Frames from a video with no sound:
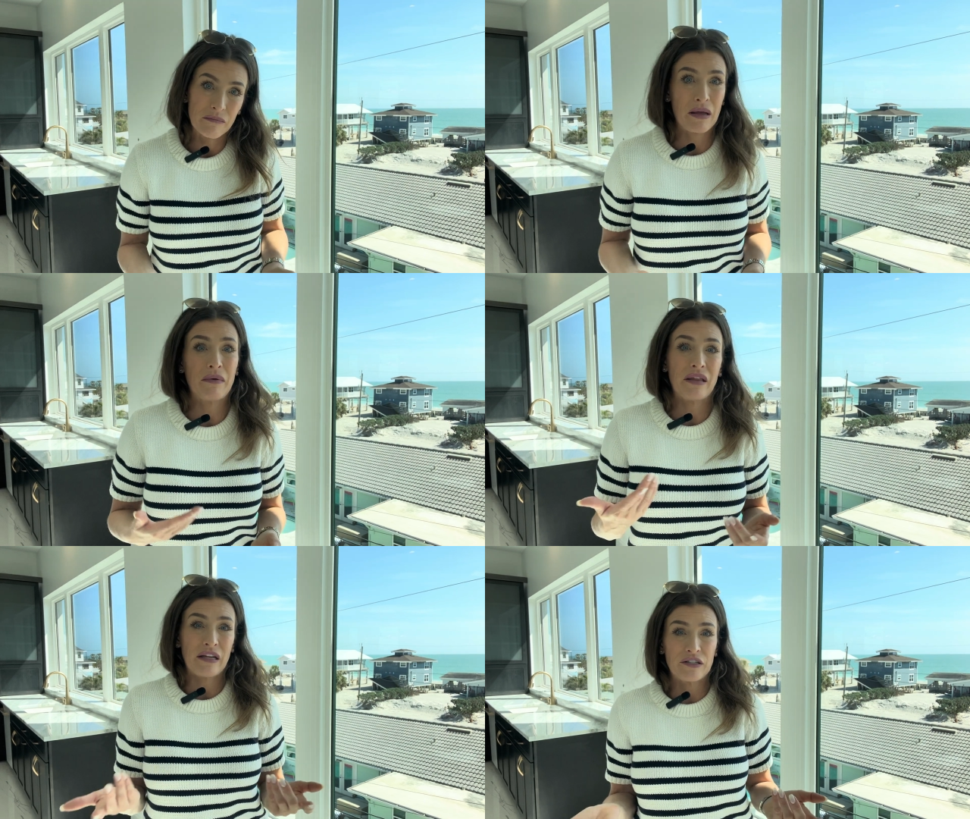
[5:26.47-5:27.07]

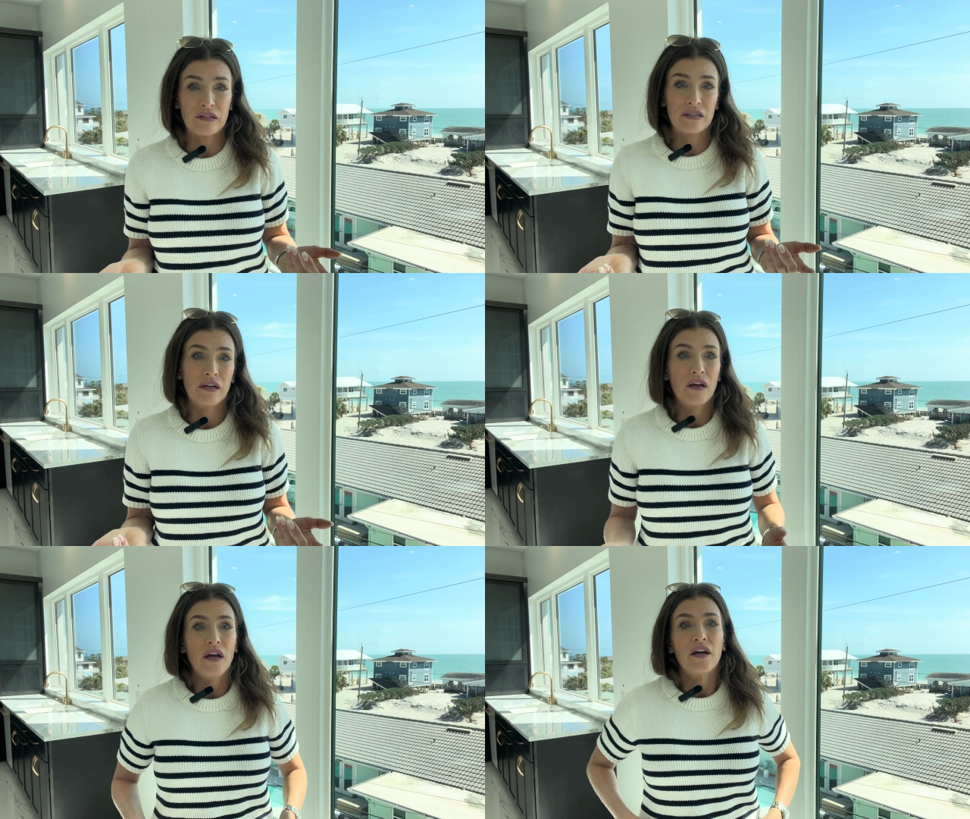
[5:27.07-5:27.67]
Maybe they just
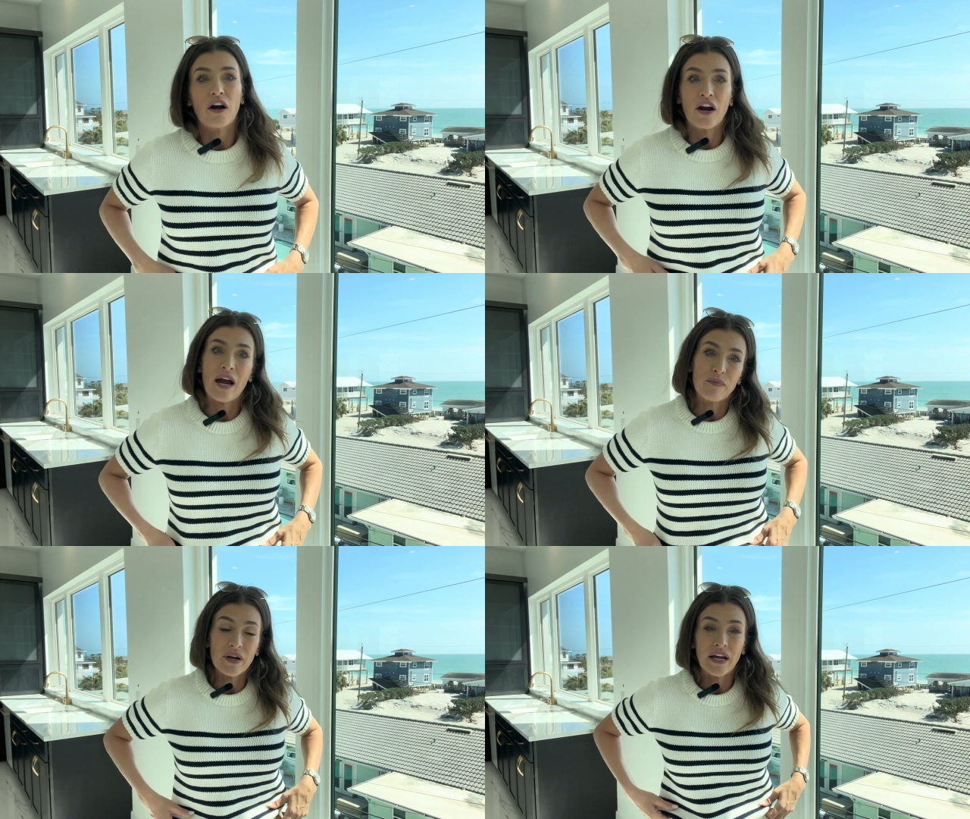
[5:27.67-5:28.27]
are
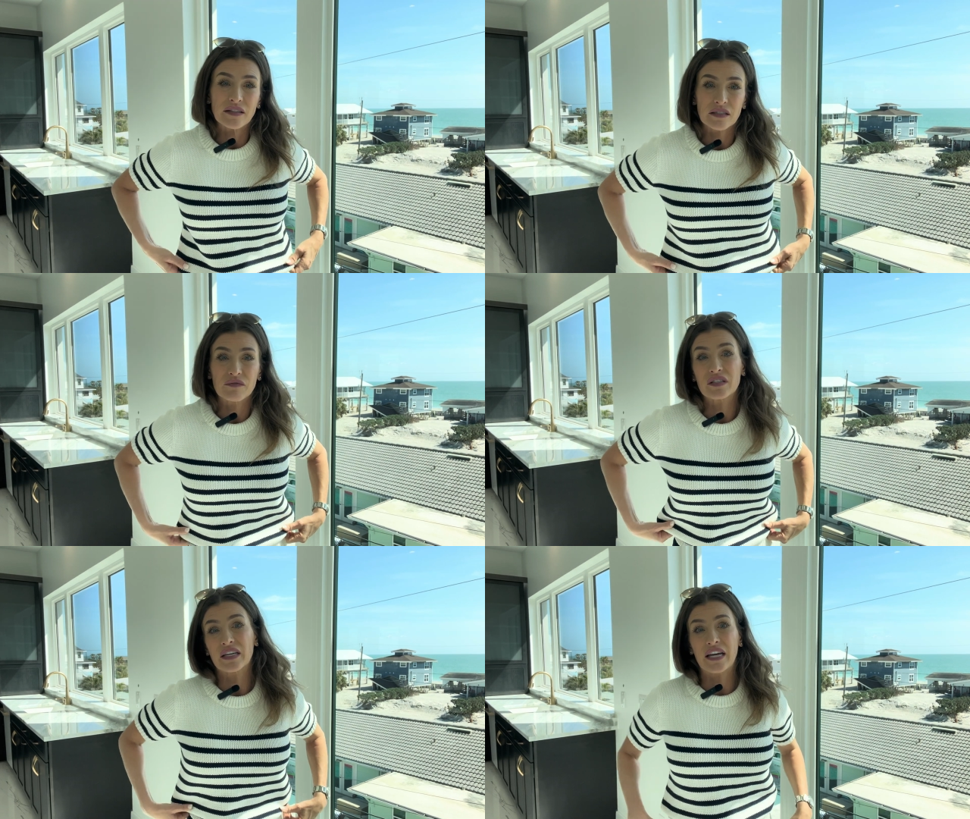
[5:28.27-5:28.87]
apprehensive
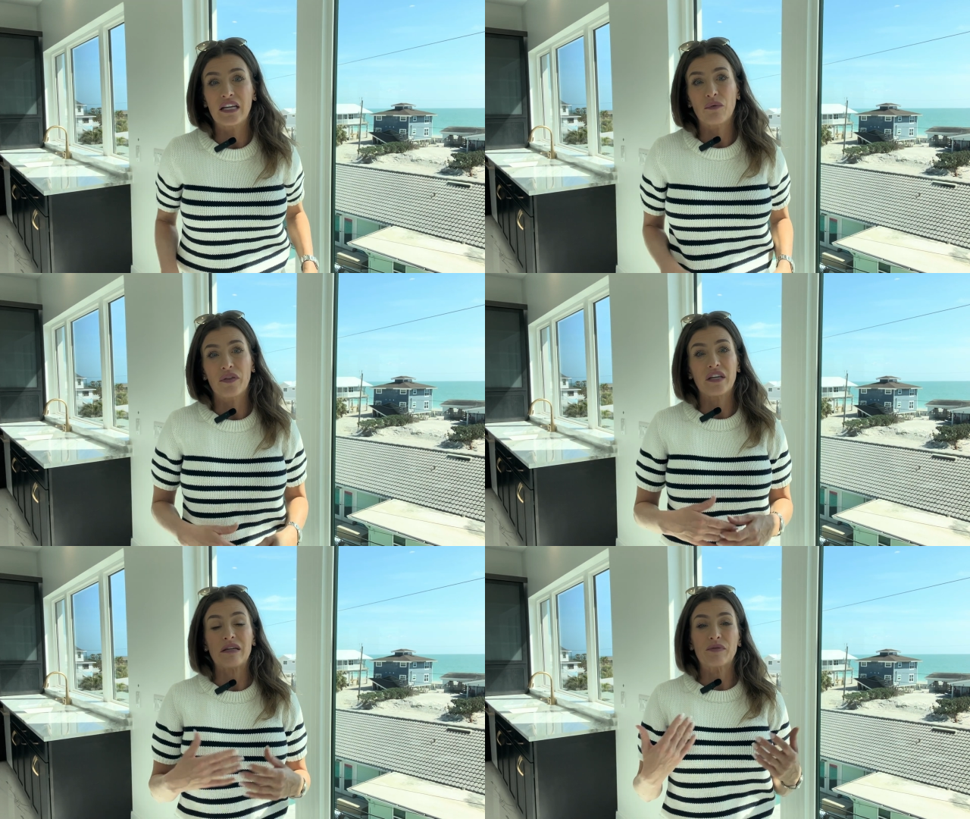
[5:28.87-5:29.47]
to signing
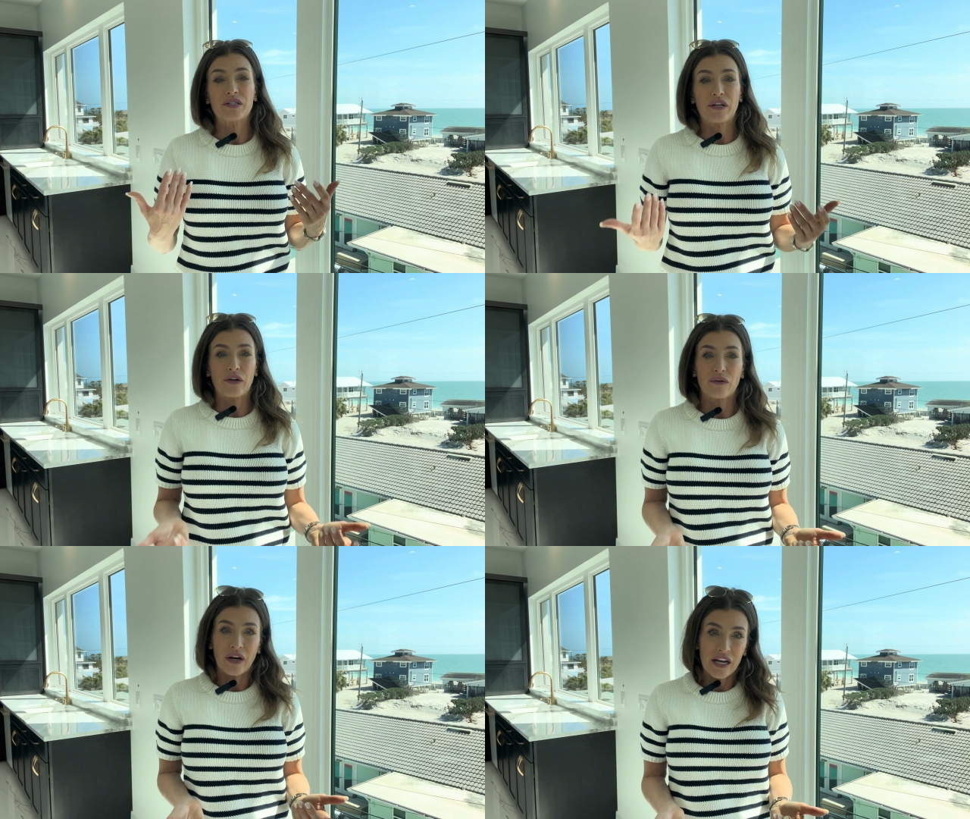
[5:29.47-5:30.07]
with any
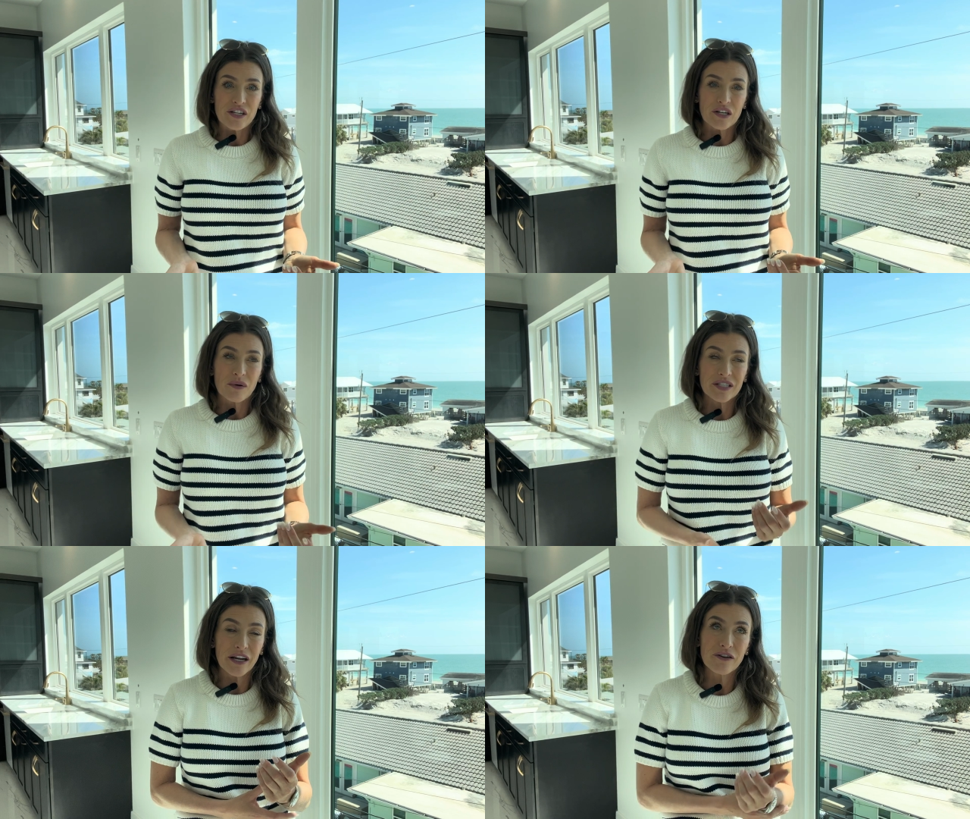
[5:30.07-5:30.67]
particular agent,
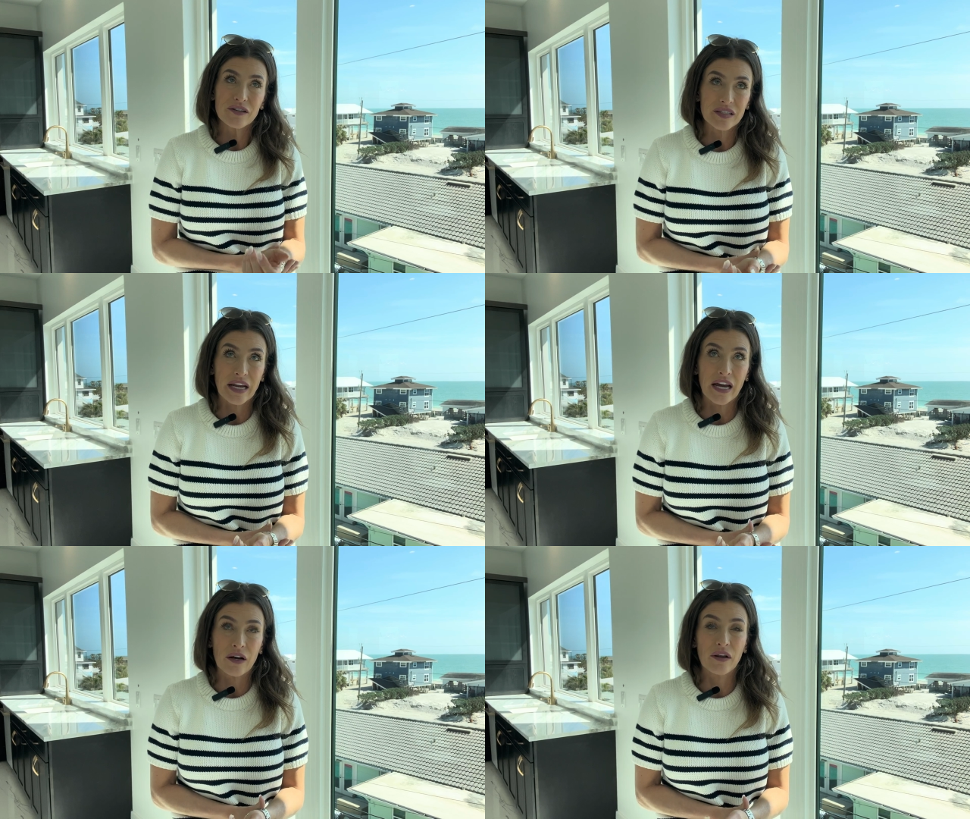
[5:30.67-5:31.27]
which I
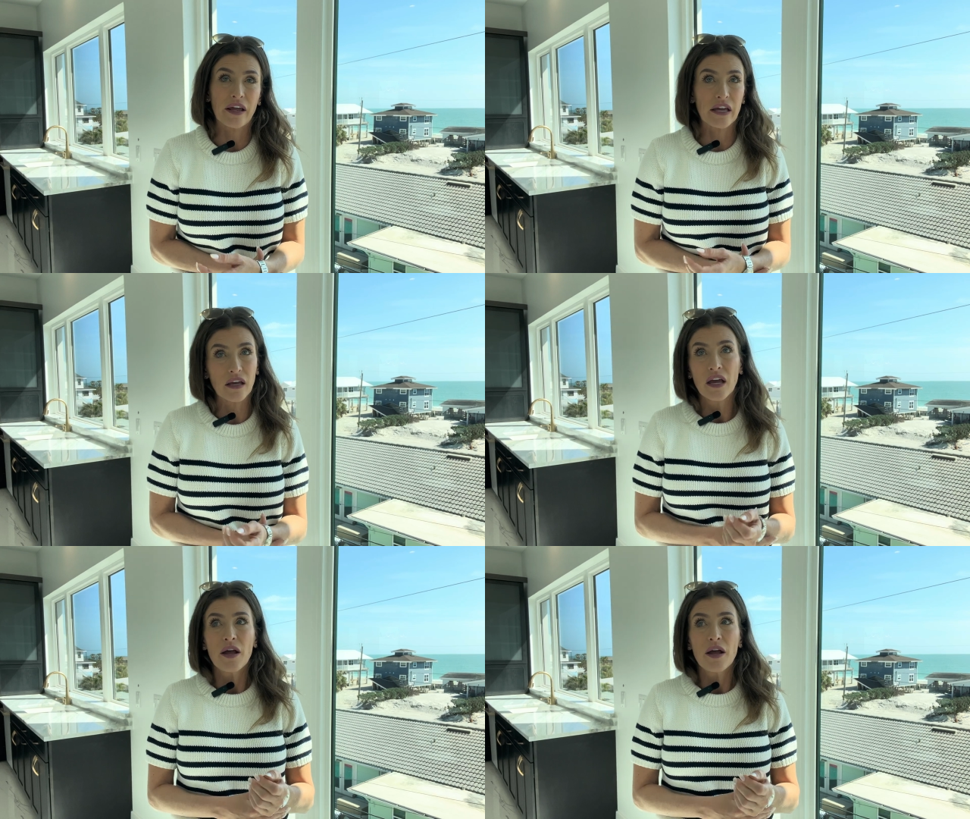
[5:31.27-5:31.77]
understand. Like,